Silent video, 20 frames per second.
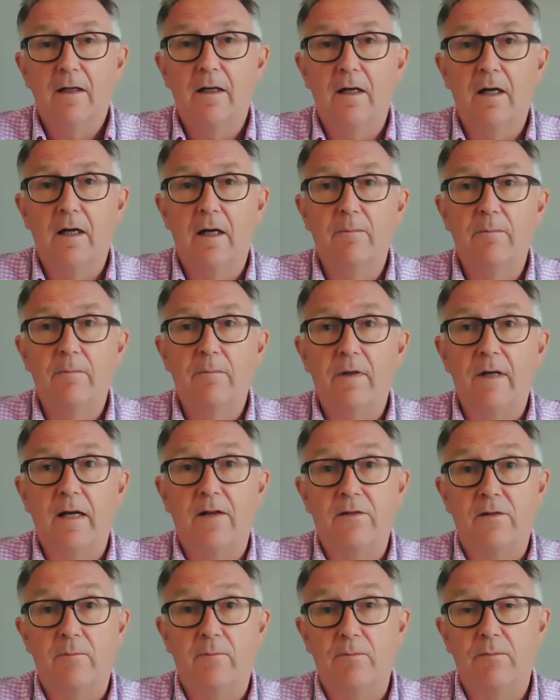
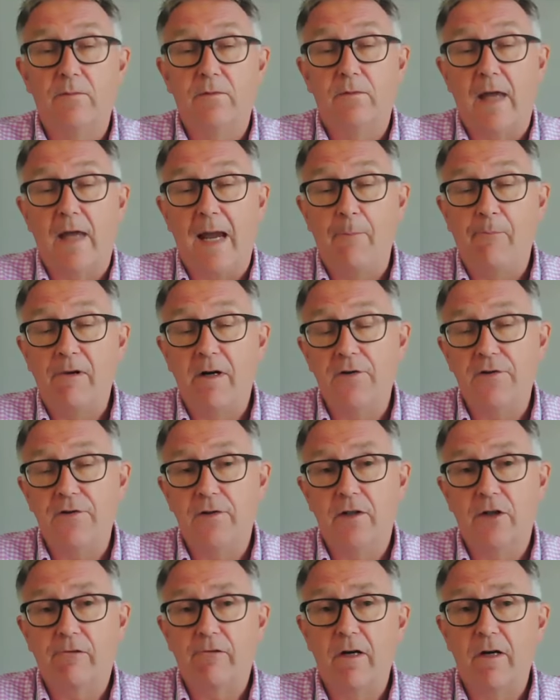And embryos
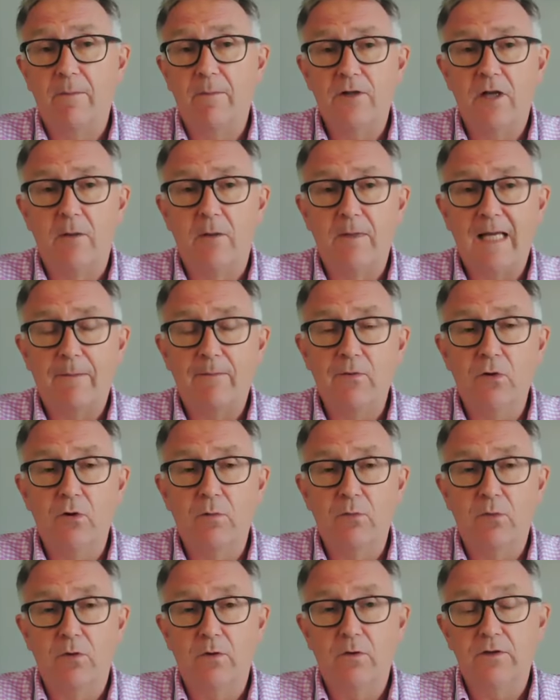that are chromosomally
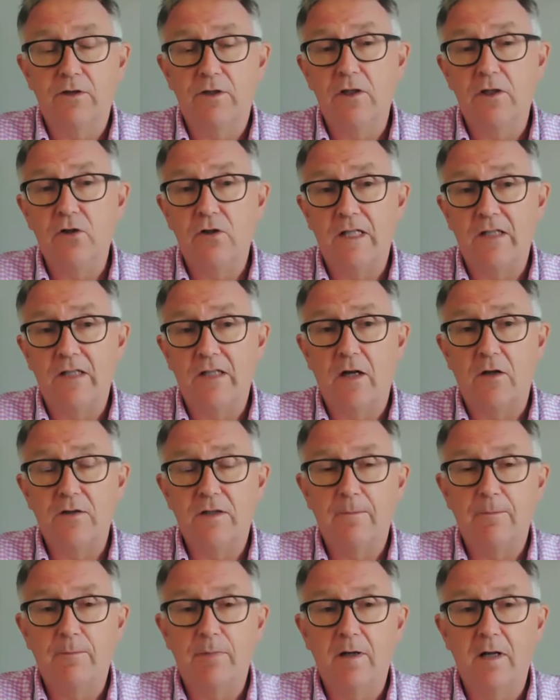abnormal usually don't
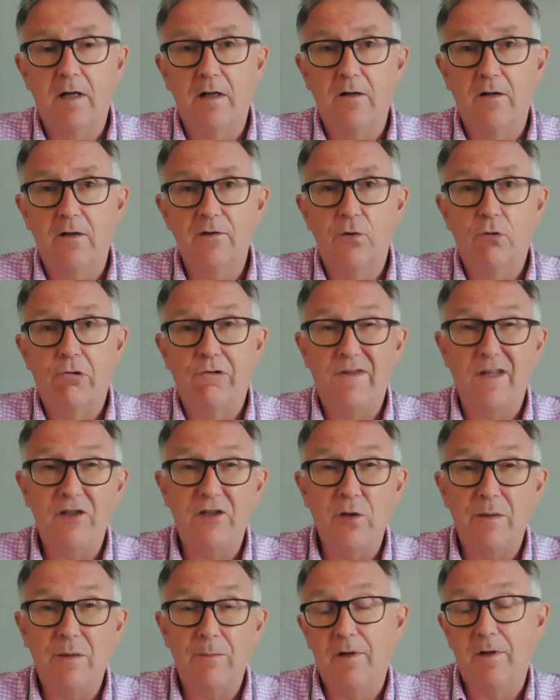implant, or if they
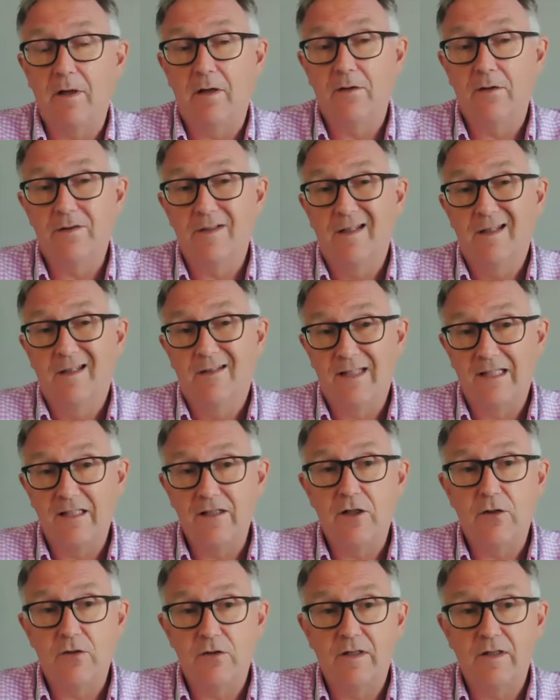do implant, they
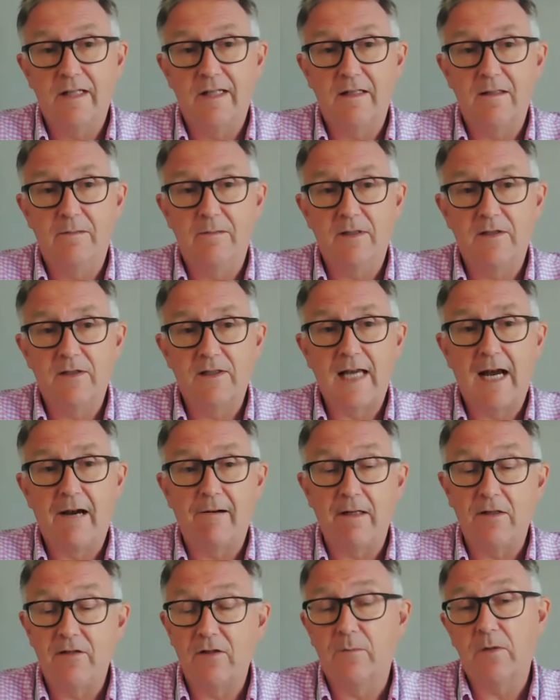usually
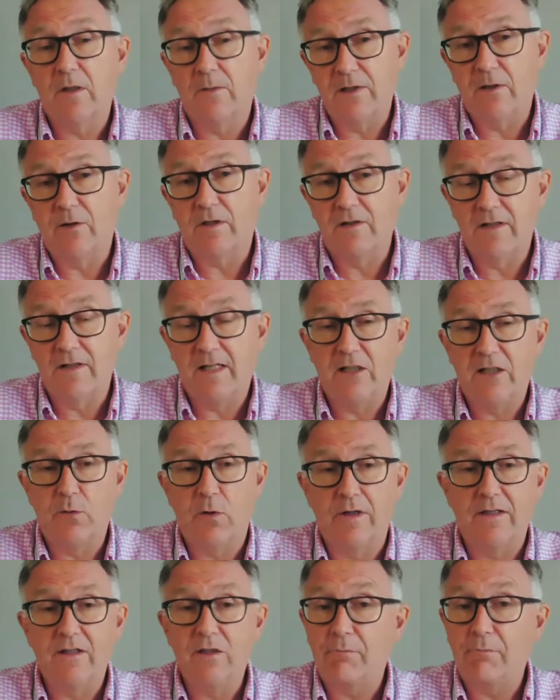miscarry. Sometimes they'll continue
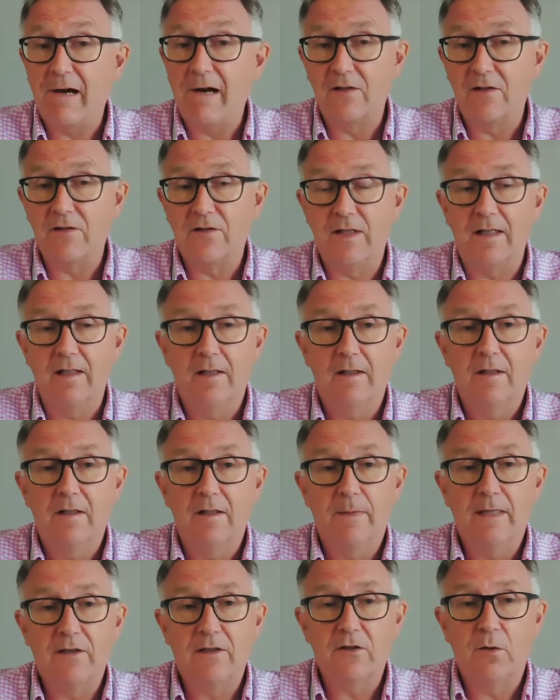on into pregnancy.
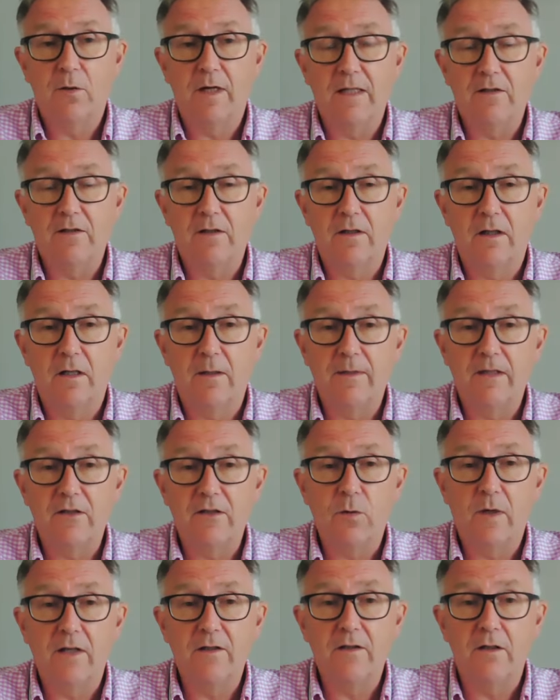That's
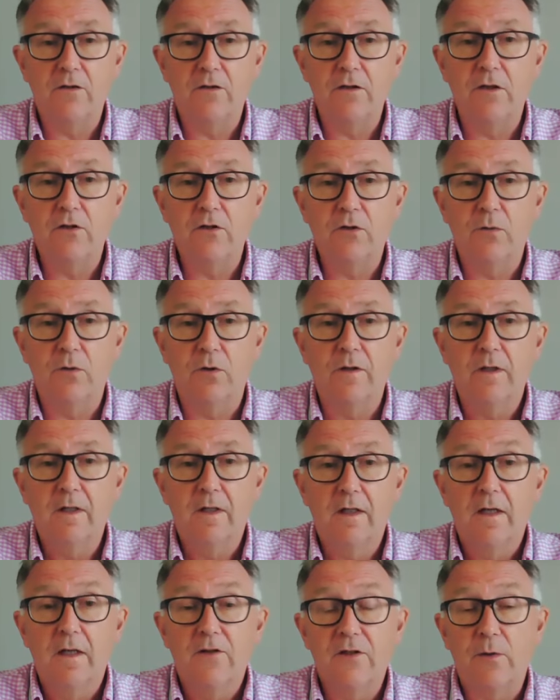quite unusual.
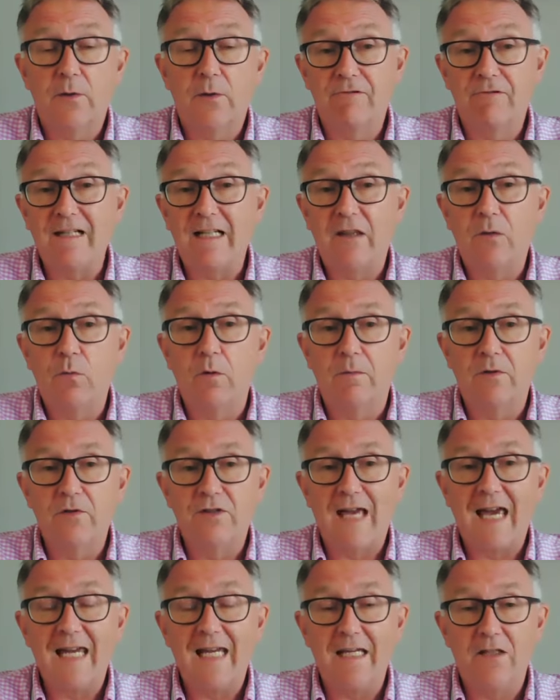So it's really the woman's
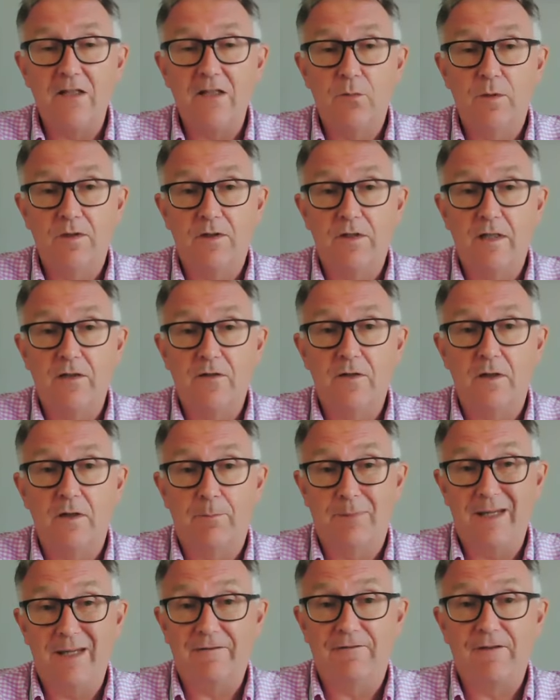age, which is a
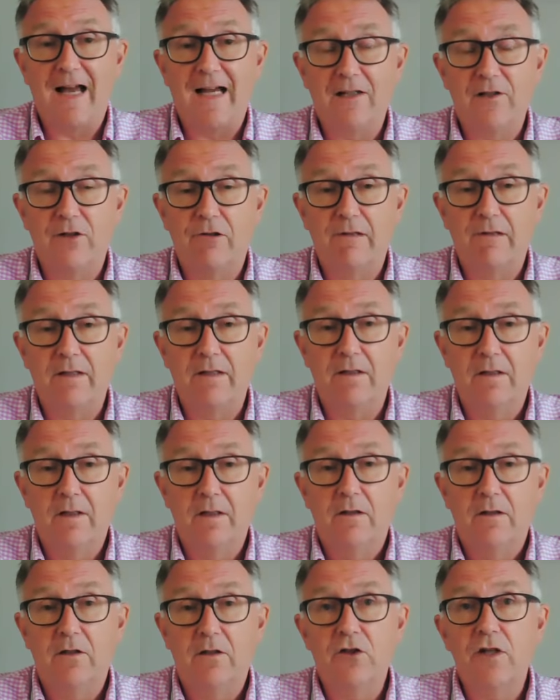big factor in
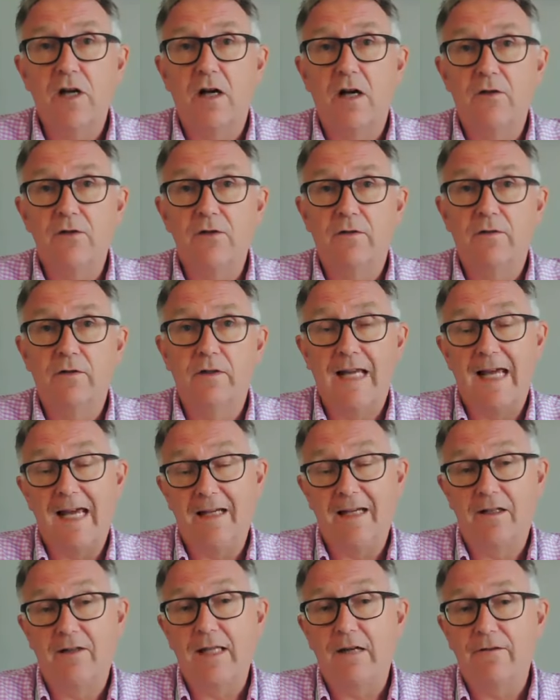the chance of an
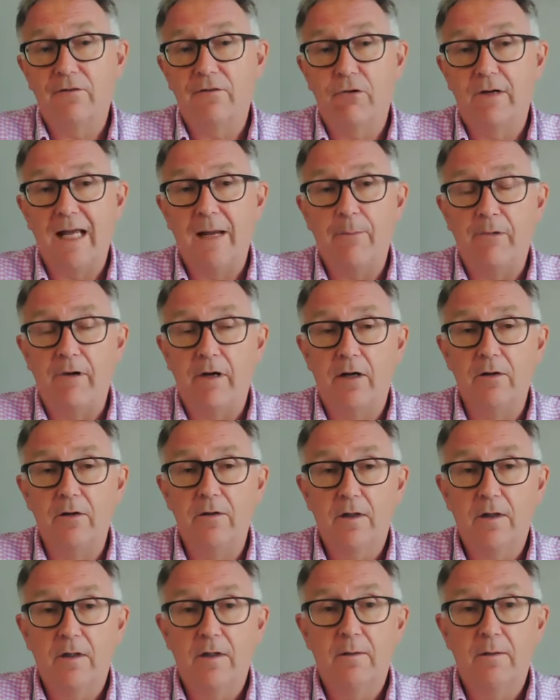egg and therefore an embryo